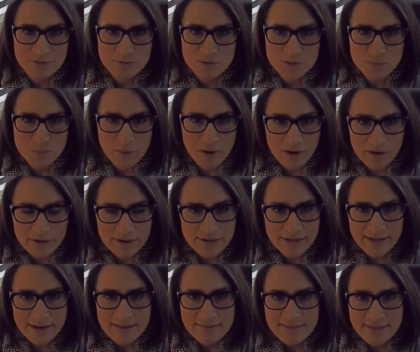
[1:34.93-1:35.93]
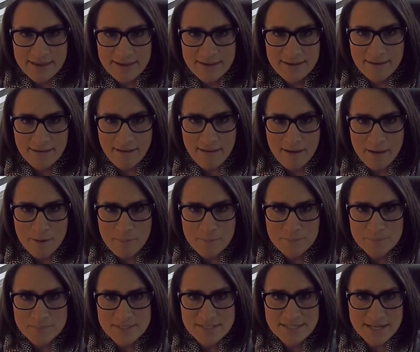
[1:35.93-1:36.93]
Louis Park, and I think
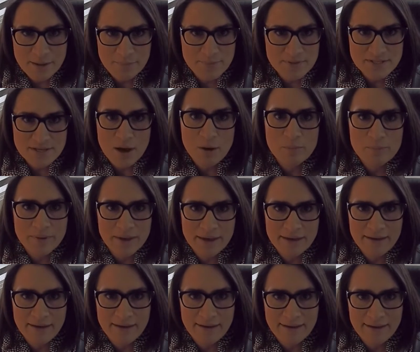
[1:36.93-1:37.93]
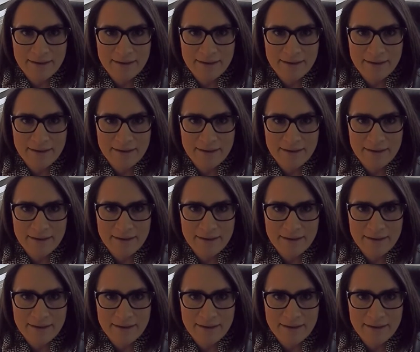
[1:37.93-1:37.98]
STEP is helping